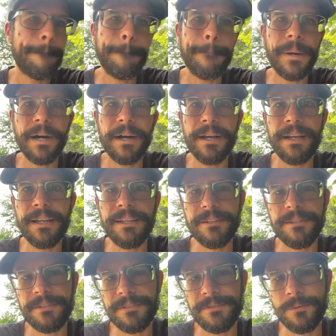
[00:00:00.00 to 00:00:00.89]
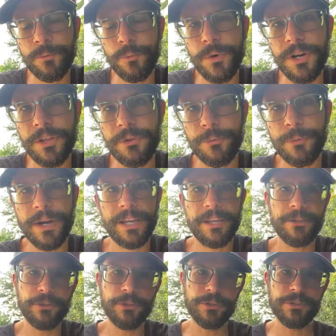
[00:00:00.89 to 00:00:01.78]
But one of the
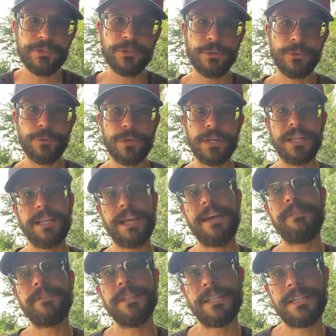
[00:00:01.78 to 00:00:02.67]
regulars who heavily